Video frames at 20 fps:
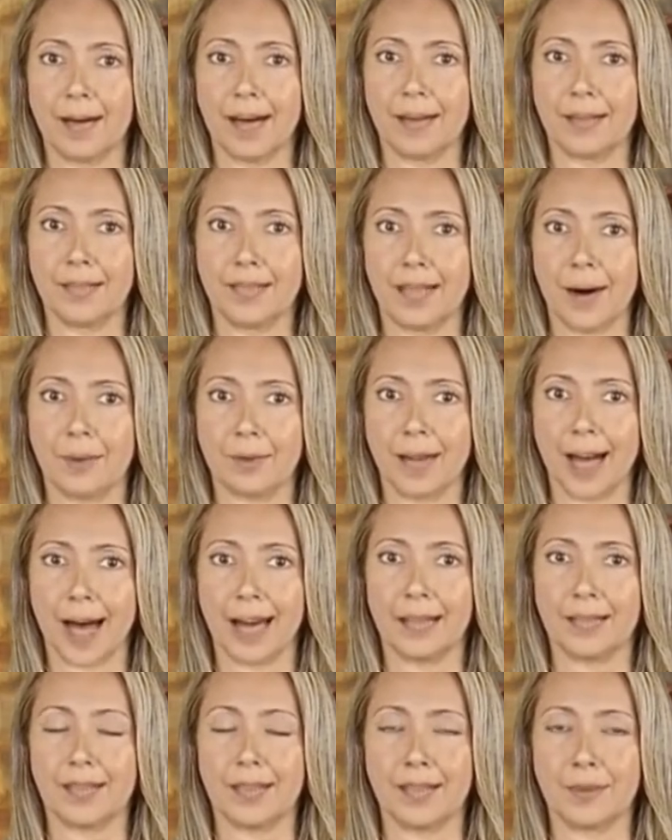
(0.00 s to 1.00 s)
In some
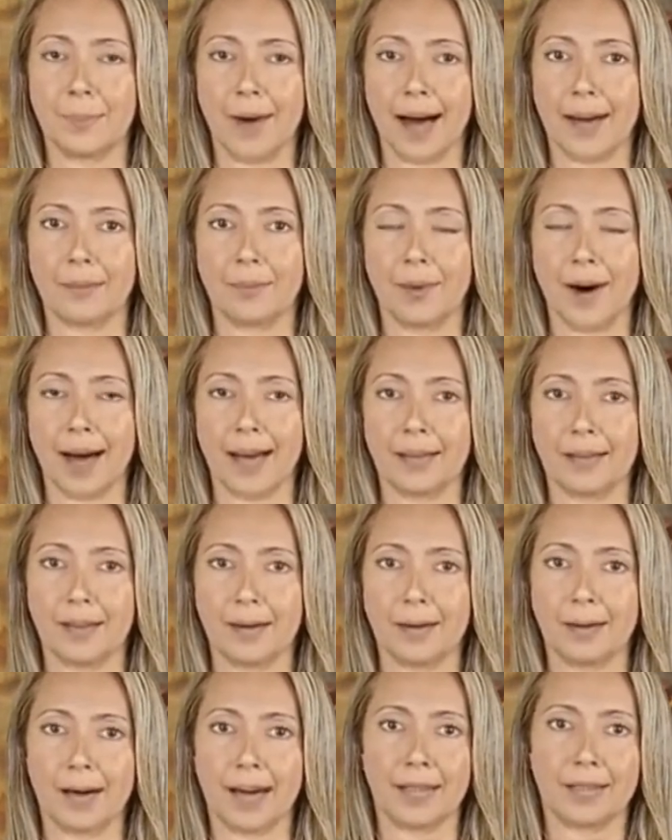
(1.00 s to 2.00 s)
cases, bad breath
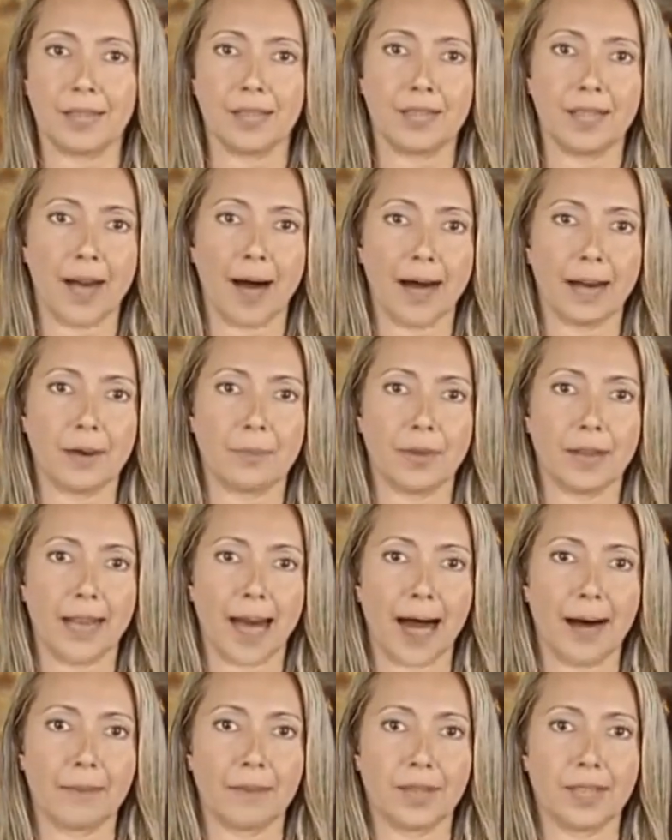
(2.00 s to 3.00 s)
is a sign of a
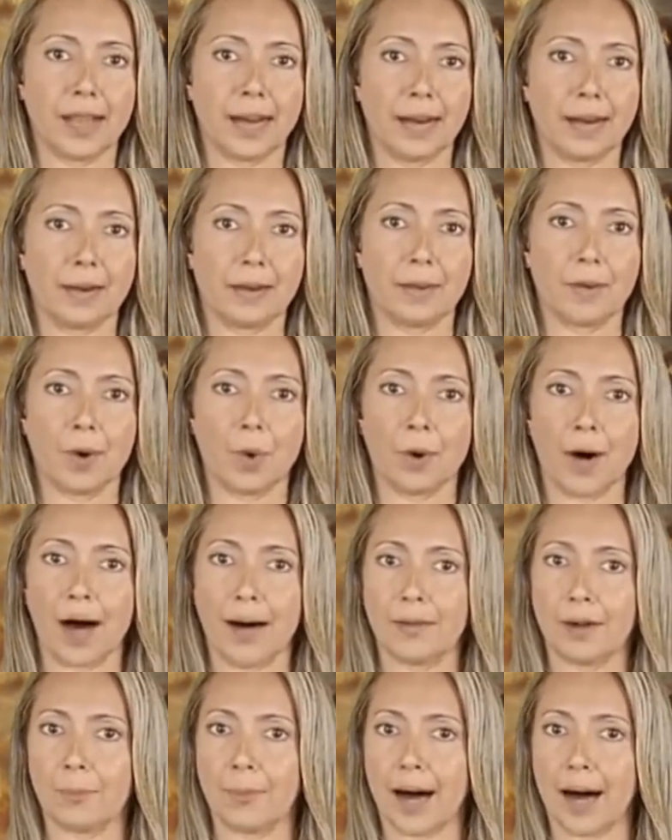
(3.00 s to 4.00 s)
cavity or
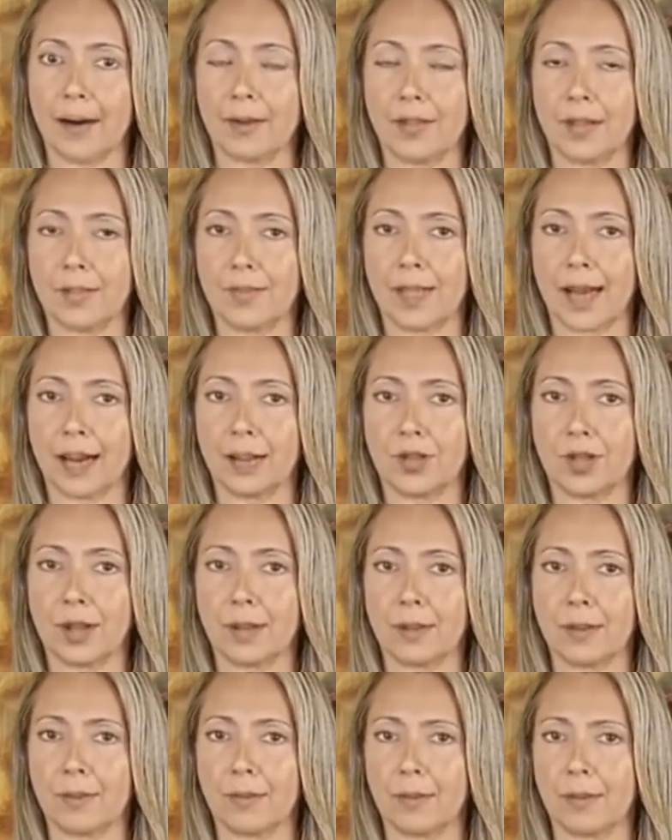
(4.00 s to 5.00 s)
other mouth
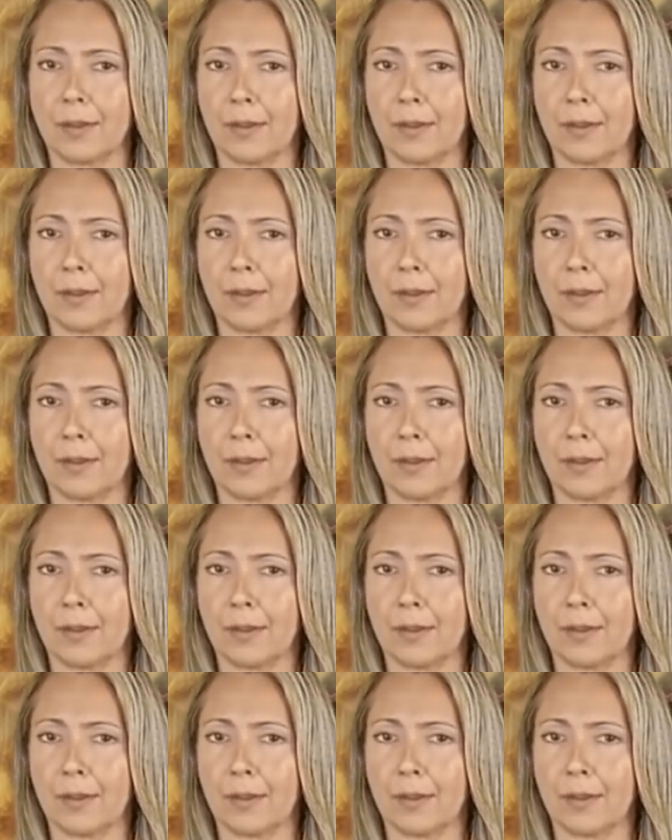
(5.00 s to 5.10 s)
infection.